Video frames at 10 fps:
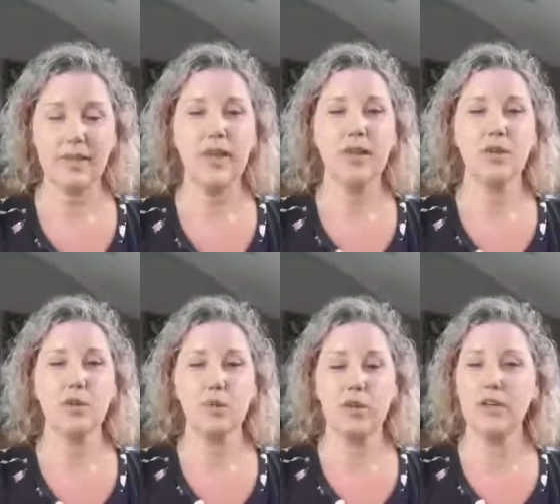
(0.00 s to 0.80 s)

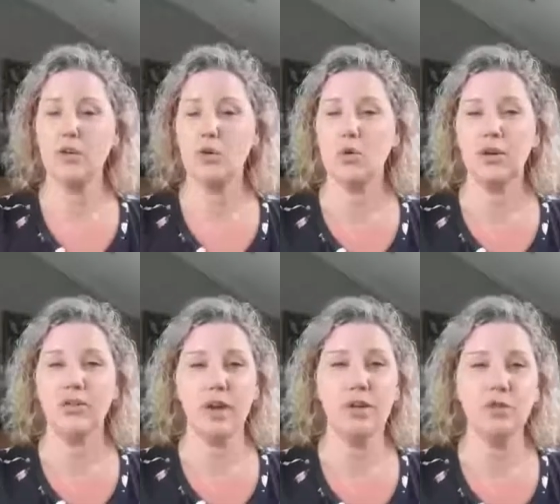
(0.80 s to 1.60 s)
So wheat and corn are
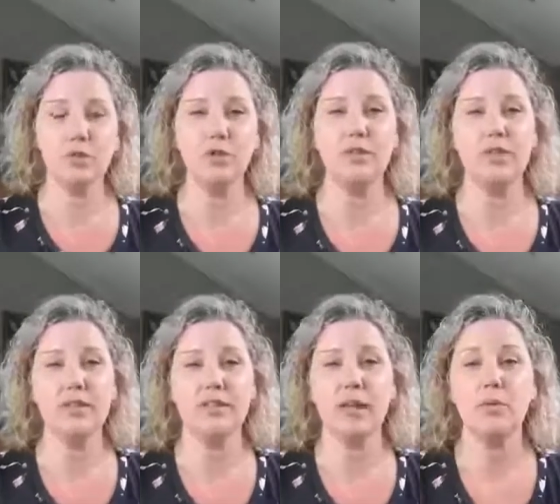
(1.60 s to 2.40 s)
the other two
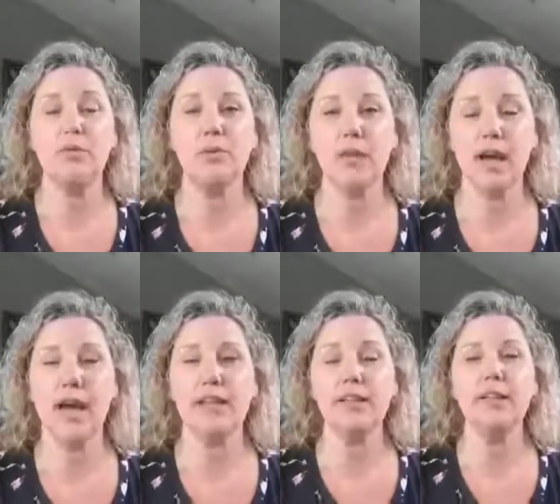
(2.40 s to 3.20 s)
things that I would really
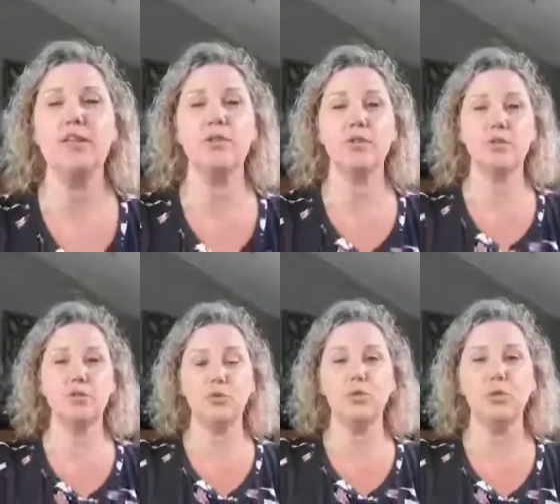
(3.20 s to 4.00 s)
highly encourage you
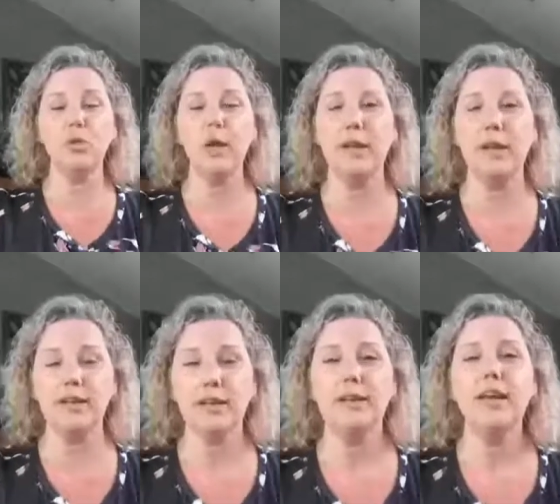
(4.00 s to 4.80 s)
to
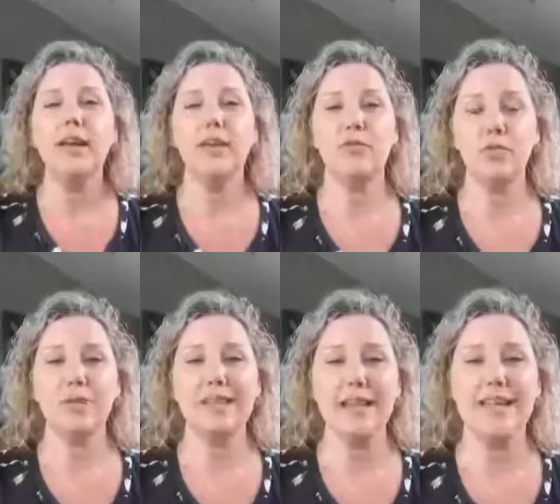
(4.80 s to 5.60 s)
avoid if you
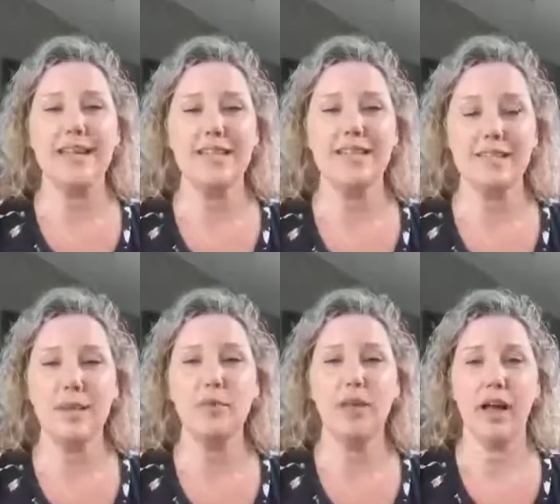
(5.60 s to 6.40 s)
would like a
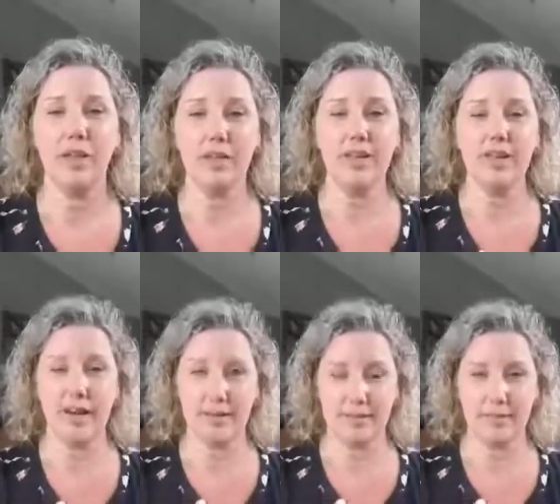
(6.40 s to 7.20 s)
stable, healthy
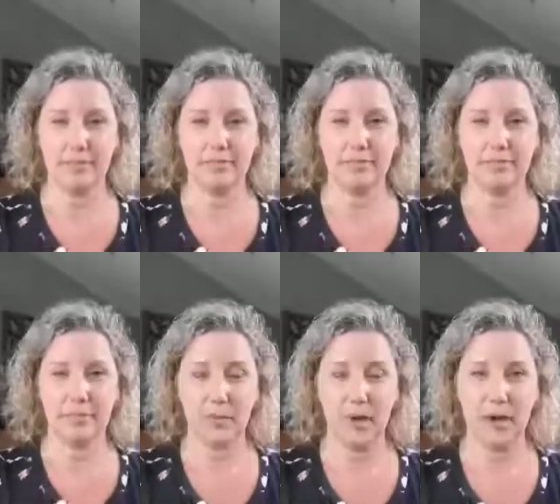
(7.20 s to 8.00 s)
gut.
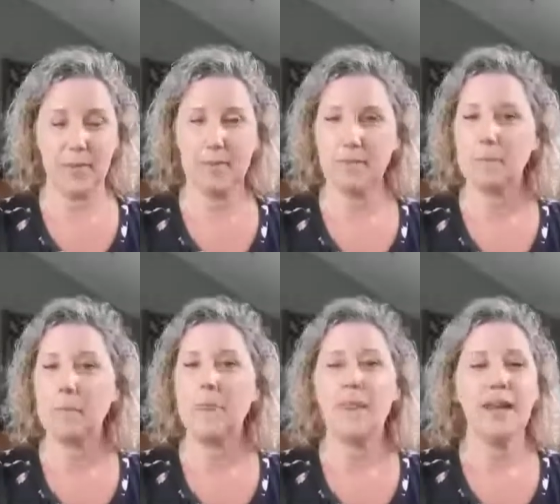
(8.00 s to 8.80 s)
Okay?
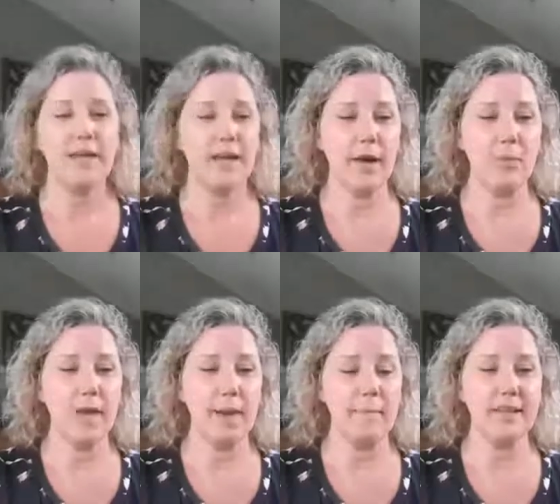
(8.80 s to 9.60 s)
I hope
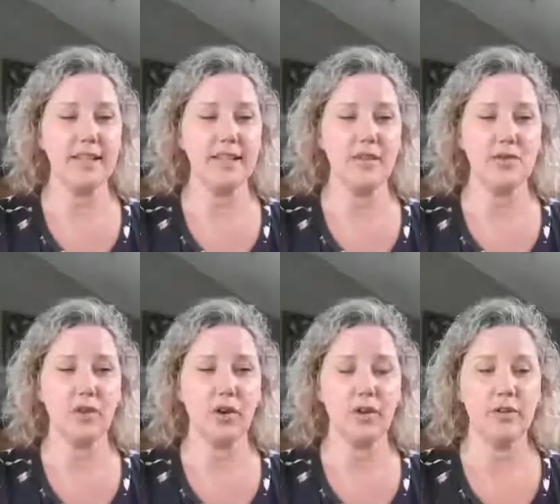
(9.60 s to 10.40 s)
that makes sense
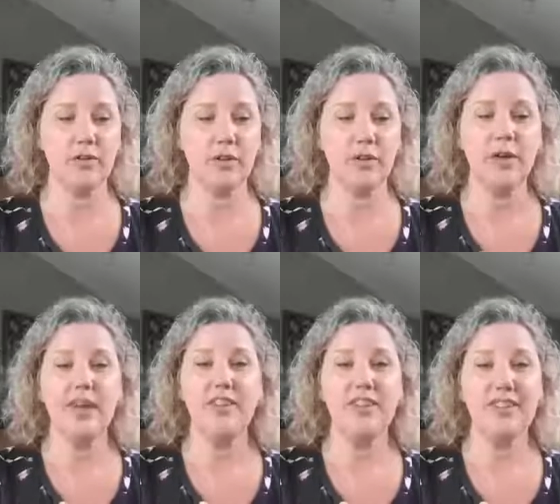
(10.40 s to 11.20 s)
for all of you.
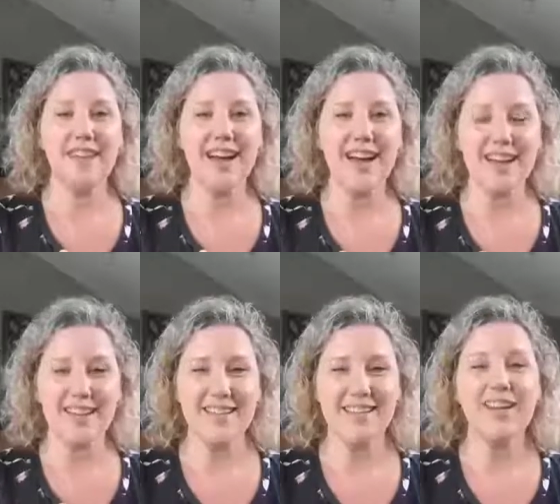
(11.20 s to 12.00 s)
If it
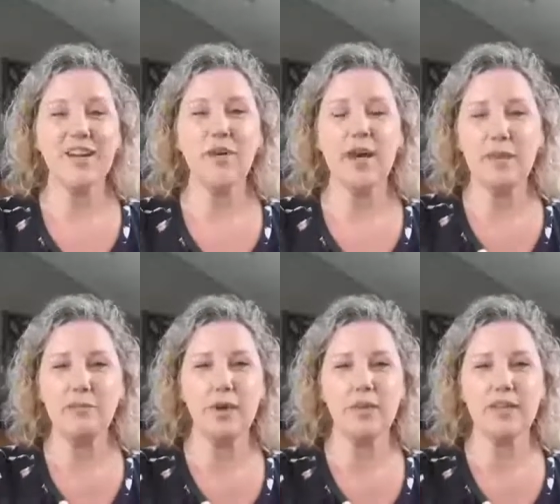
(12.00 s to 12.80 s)
does, go ahead and
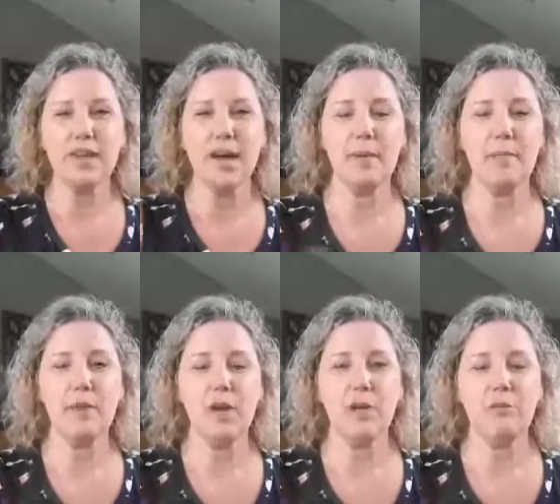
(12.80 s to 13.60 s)
post a comment
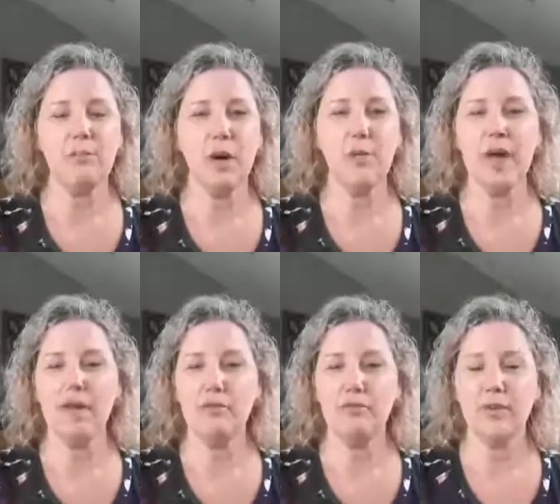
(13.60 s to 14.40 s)
below, a
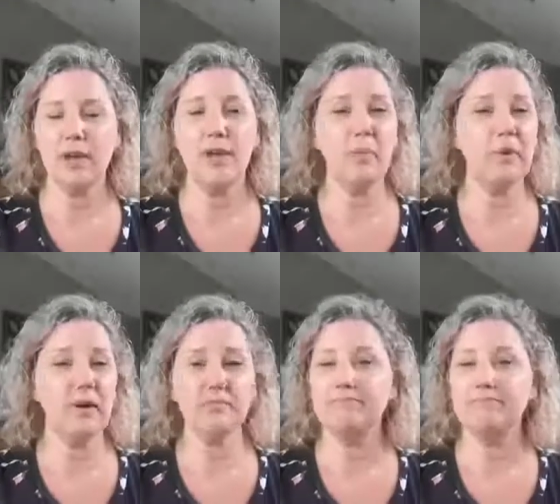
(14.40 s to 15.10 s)
wave, a number.